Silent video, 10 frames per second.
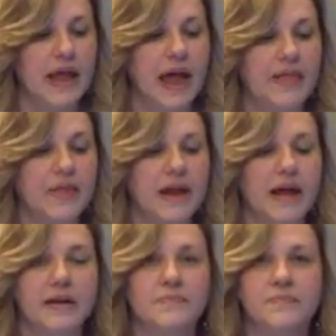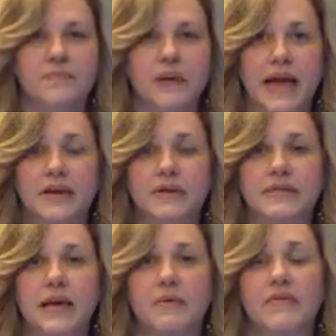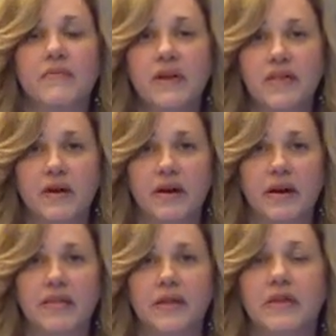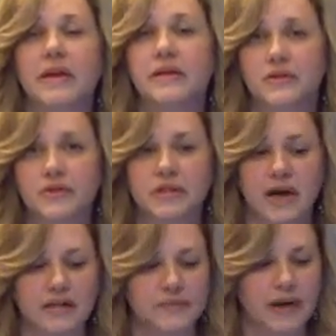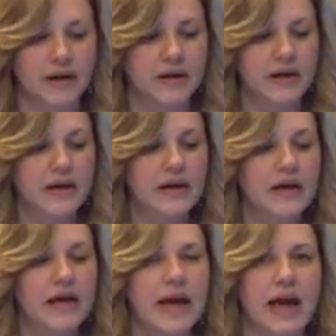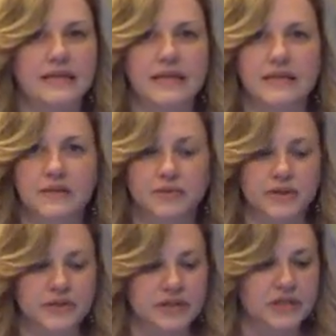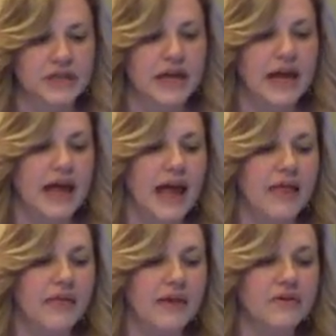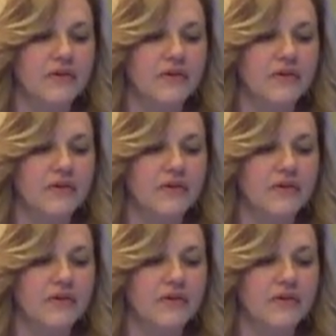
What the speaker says: And then I began to examine a 5th area that the industry talked about as I did the research. And then